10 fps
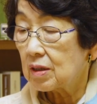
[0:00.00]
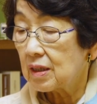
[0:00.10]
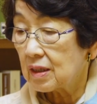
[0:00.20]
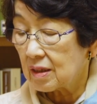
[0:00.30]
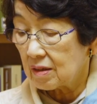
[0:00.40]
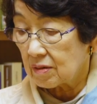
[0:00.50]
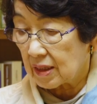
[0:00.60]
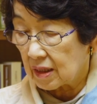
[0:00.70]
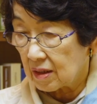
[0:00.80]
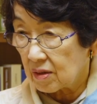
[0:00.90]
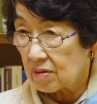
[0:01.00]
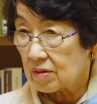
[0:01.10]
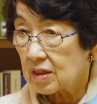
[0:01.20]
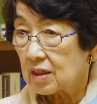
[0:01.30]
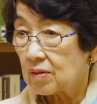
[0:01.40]
you can
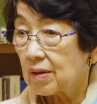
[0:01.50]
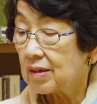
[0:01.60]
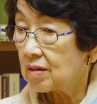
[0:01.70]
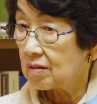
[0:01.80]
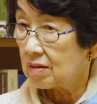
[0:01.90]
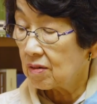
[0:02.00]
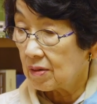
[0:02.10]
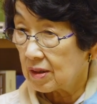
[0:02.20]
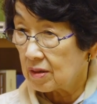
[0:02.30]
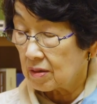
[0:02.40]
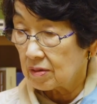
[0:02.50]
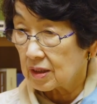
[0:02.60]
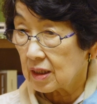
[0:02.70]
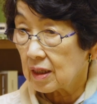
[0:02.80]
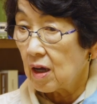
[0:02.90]
use it or you don't
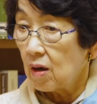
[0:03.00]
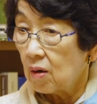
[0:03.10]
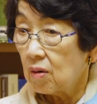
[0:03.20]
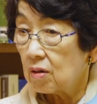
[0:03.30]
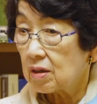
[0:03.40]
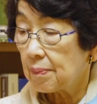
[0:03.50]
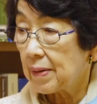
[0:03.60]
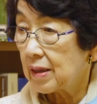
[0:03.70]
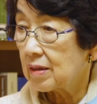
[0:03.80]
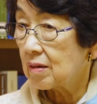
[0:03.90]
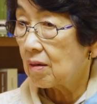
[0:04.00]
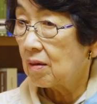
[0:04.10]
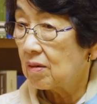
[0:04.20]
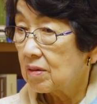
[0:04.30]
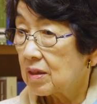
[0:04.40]
use it, or depend
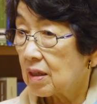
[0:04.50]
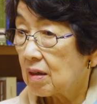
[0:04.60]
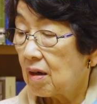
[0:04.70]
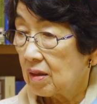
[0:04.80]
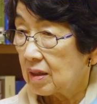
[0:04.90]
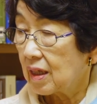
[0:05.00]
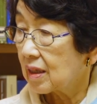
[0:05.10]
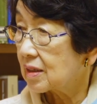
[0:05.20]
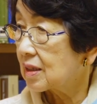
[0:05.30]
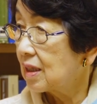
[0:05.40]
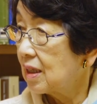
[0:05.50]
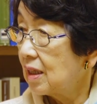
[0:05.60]
on the context